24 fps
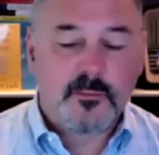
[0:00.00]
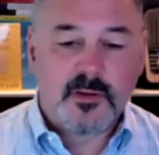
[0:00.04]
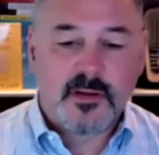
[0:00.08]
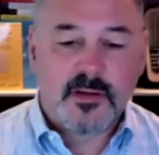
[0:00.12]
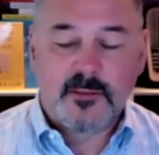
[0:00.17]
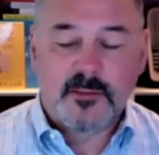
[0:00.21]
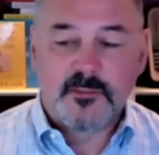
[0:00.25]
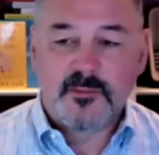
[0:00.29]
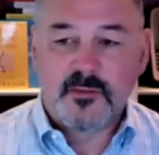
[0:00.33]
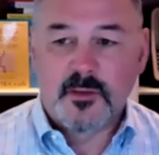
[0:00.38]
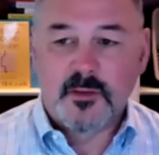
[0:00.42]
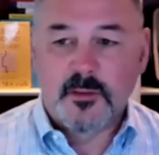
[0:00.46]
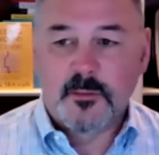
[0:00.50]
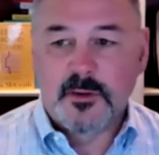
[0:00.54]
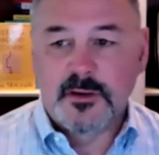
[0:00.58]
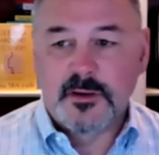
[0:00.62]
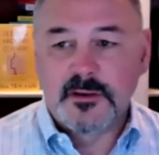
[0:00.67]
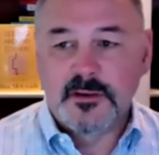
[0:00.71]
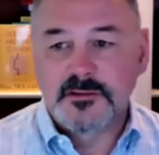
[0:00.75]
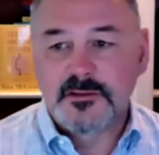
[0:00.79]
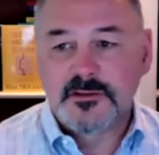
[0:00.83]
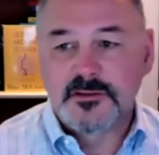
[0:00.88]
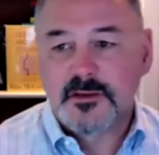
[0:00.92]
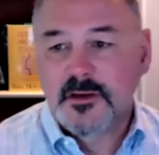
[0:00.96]
it absolutely
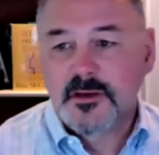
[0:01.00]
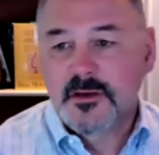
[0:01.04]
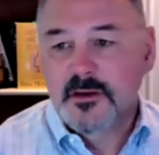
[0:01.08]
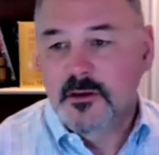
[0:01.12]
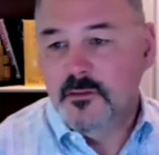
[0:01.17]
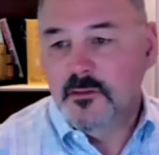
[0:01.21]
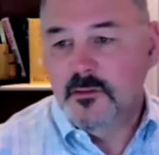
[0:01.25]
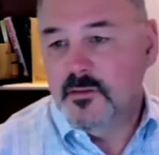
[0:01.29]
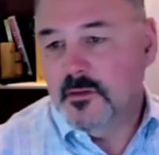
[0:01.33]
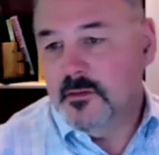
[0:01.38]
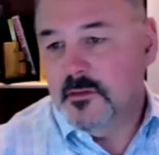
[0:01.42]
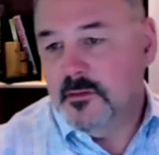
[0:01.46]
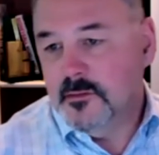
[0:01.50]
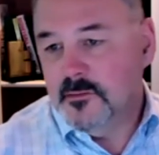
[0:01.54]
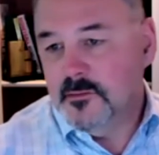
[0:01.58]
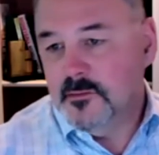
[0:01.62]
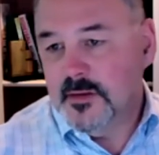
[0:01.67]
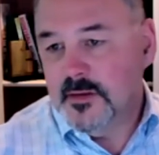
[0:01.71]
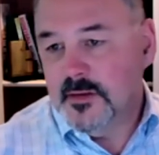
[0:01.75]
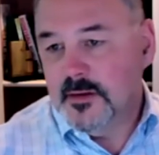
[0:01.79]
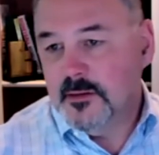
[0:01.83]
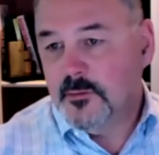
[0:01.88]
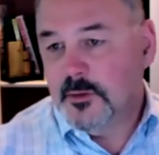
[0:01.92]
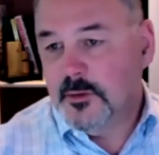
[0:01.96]
was. There's
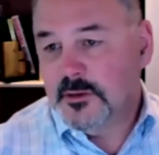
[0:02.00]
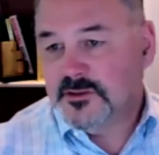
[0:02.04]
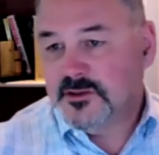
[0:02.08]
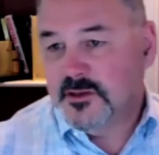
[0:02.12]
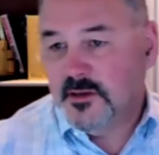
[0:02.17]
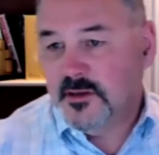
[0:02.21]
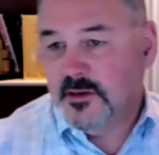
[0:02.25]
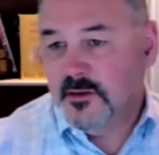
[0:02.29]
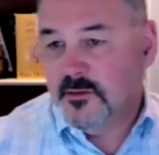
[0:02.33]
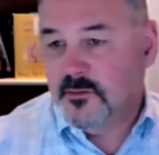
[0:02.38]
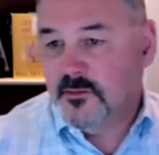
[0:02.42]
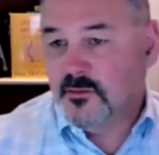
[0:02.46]
now a question here.